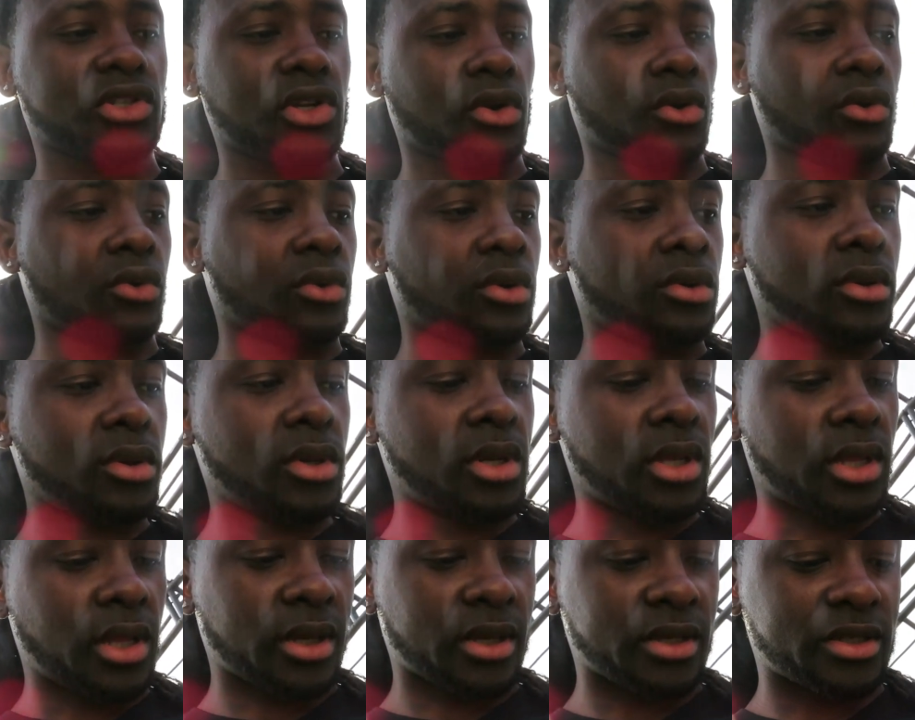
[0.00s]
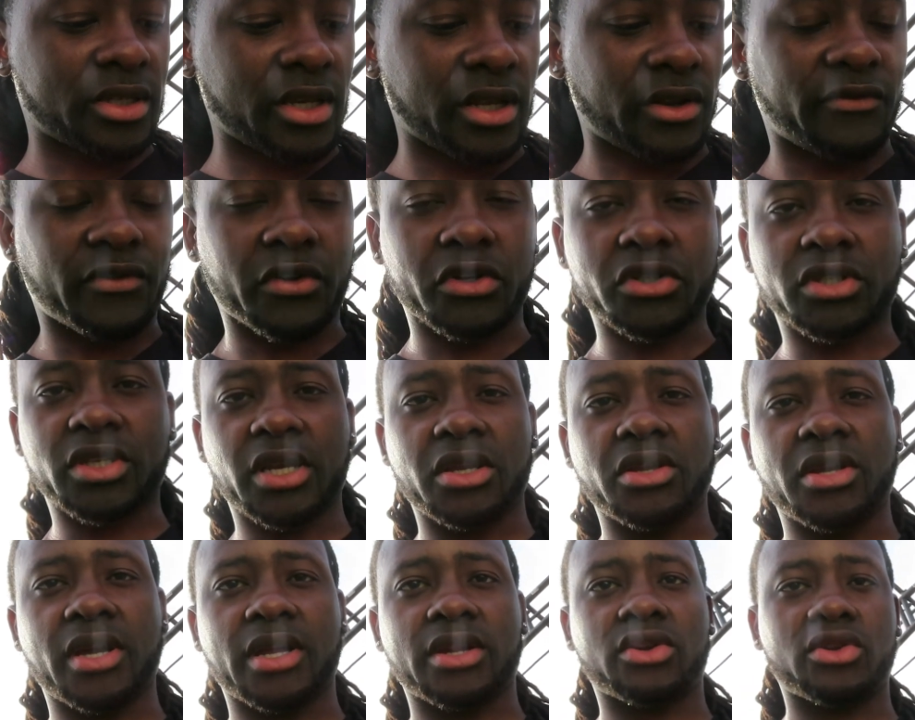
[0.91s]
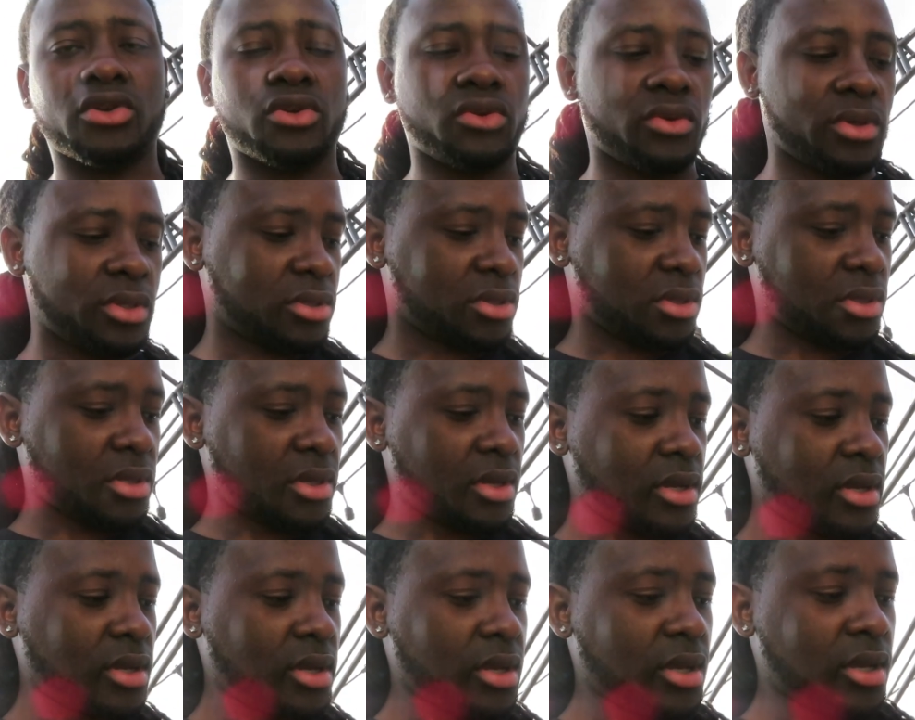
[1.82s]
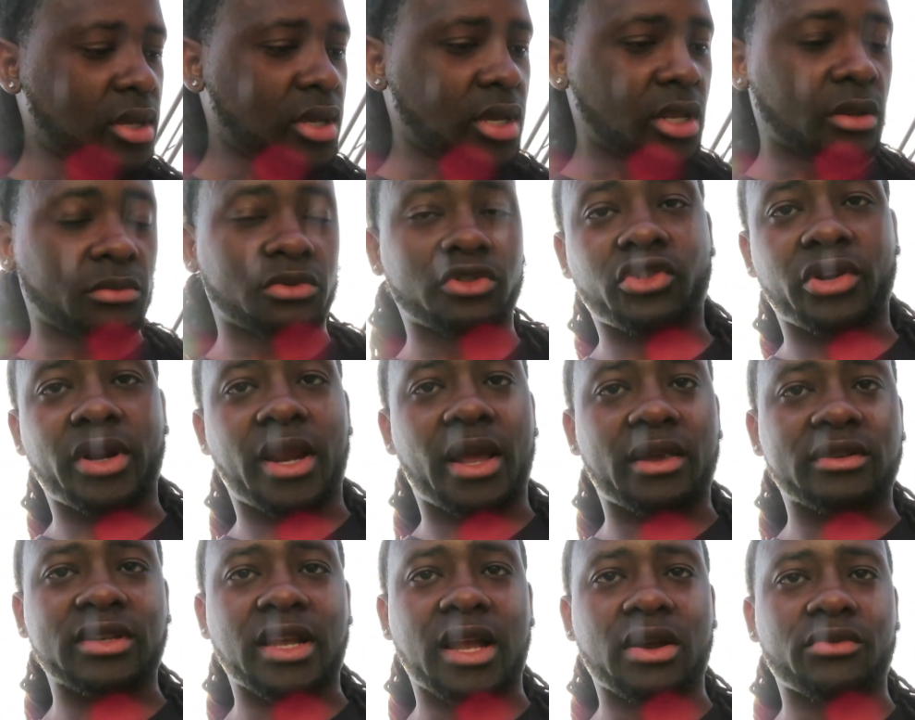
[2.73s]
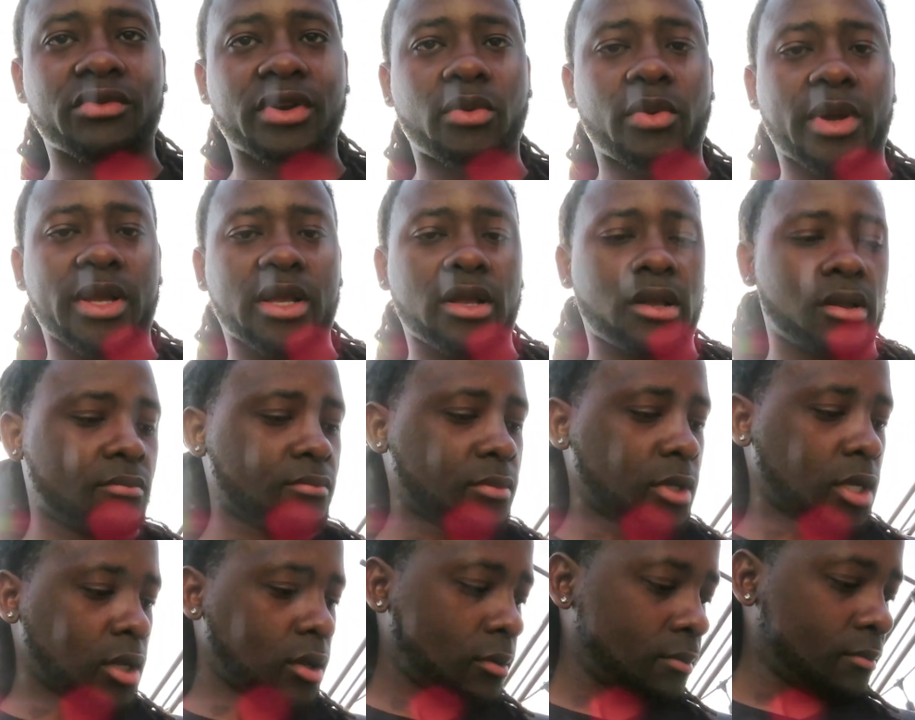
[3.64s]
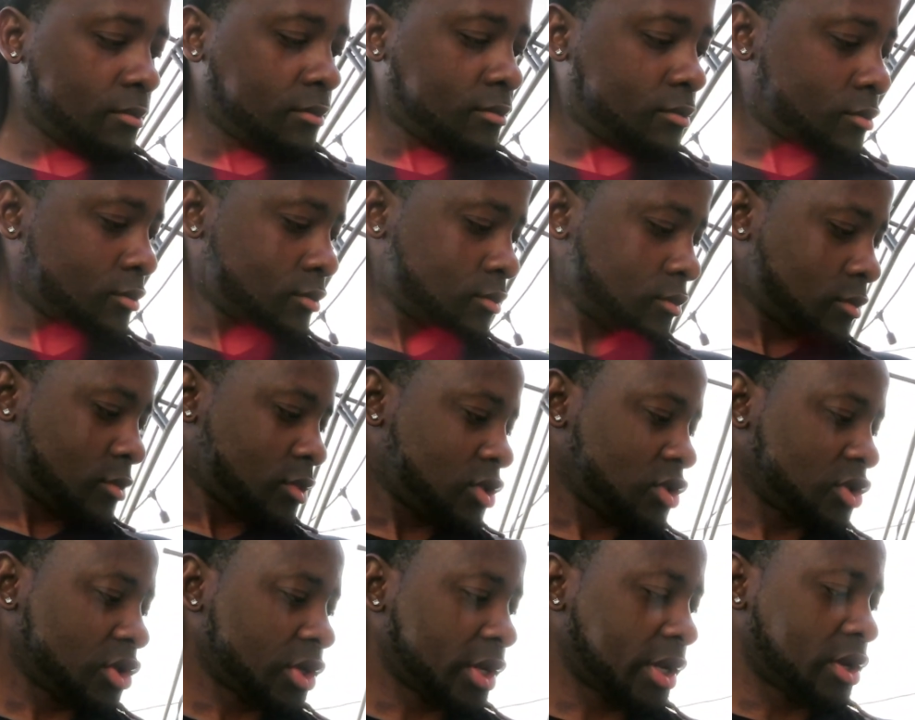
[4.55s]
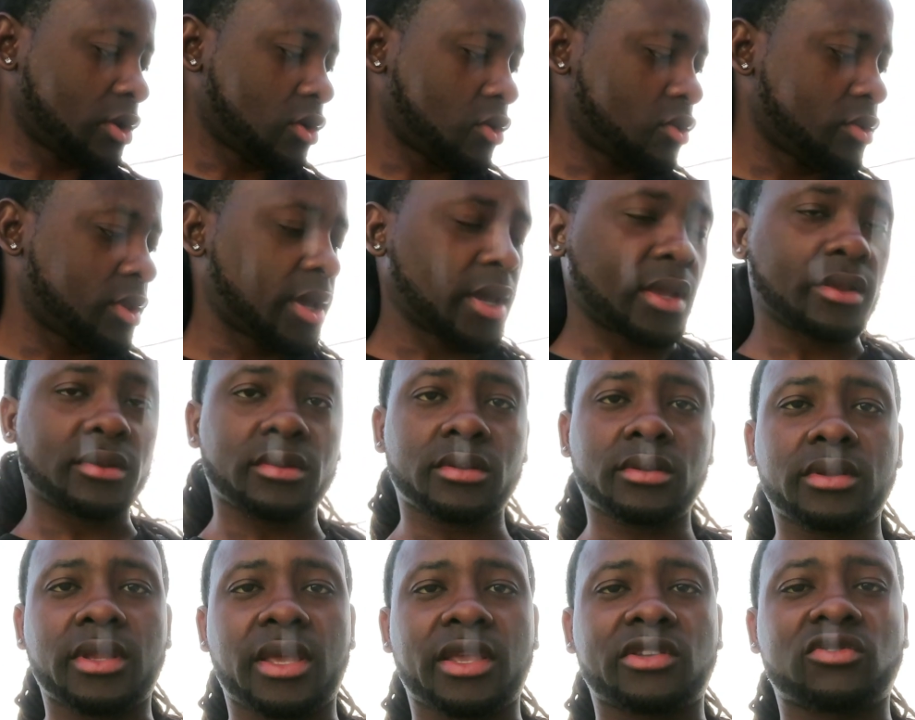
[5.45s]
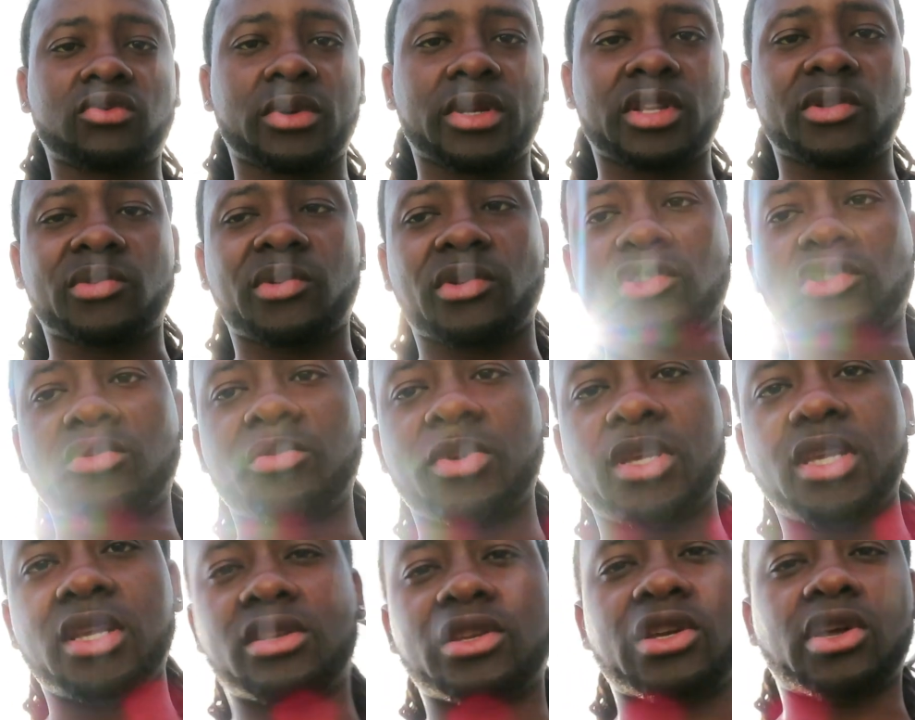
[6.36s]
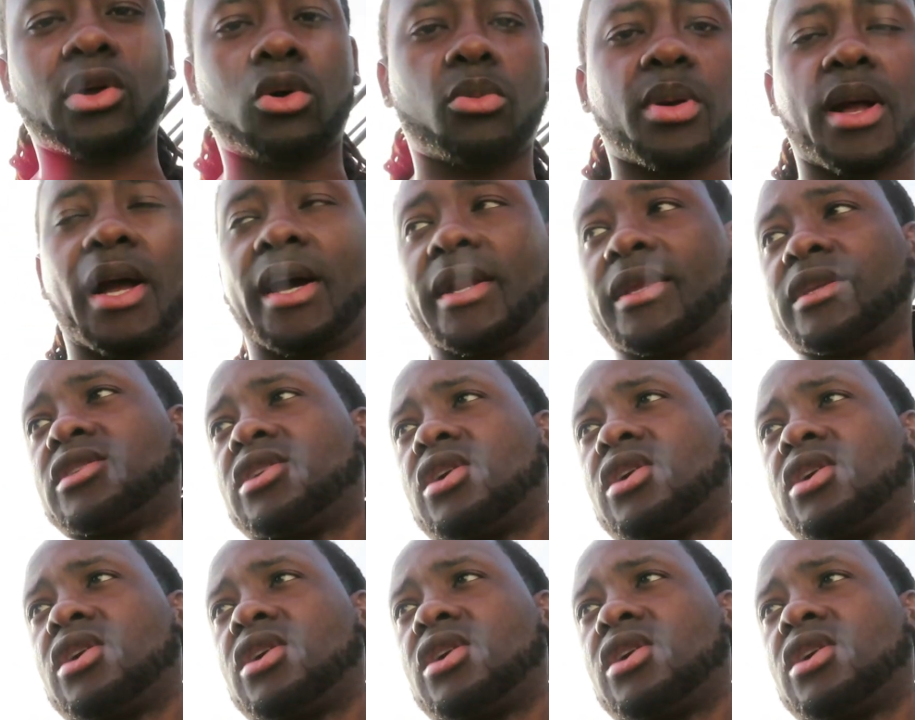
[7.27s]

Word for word: So, like I said, the first thing you got to do is get them straight outside when they wake up, um, so they know that that's where they're supposed to be to go potty.